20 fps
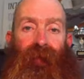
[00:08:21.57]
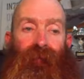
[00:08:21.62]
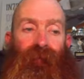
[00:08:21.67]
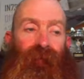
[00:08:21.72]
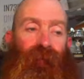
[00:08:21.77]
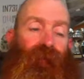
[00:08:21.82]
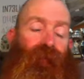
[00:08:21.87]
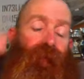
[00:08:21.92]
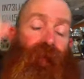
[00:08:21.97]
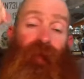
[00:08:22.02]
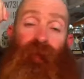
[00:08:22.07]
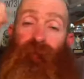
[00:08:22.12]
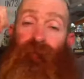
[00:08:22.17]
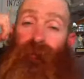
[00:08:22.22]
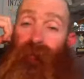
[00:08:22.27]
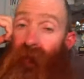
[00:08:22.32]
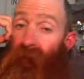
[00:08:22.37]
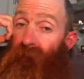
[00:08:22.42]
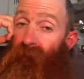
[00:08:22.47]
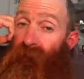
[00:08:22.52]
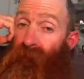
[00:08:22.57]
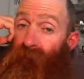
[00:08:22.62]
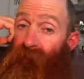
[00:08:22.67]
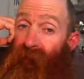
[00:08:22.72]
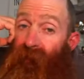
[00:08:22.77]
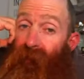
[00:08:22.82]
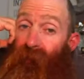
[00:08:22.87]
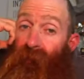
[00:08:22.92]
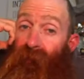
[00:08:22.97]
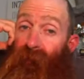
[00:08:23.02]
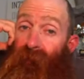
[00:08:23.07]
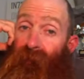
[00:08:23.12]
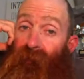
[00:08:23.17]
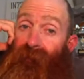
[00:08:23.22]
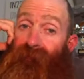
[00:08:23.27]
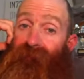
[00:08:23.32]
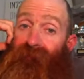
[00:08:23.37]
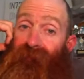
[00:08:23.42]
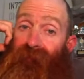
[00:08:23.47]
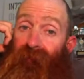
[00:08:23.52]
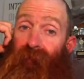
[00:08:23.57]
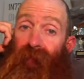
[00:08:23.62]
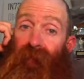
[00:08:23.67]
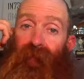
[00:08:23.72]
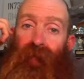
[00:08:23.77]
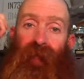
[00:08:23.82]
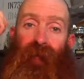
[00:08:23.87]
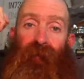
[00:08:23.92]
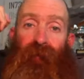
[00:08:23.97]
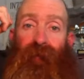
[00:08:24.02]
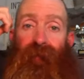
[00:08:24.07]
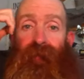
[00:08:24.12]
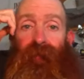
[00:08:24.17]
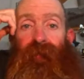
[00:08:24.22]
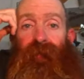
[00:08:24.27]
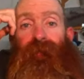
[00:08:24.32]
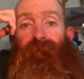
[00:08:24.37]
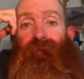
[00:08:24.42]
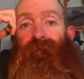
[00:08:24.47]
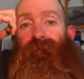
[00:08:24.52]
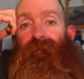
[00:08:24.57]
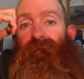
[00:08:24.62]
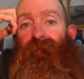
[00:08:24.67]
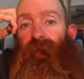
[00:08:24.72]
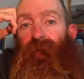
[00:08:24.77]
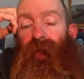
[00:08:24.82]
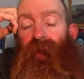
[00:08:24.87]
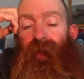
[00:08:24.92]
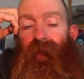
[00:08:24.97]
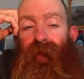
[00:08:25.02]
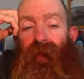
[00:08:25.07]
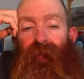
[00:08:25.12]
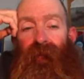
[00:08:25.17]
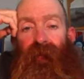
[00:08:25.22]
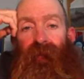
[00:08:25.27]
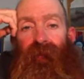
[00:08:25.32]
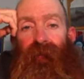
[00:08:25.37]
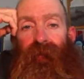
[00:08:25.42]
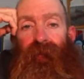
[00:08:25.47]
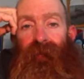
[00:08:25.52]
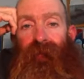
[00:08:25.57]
So yeah, cheering was fun, people. This is how it is. Sunday session.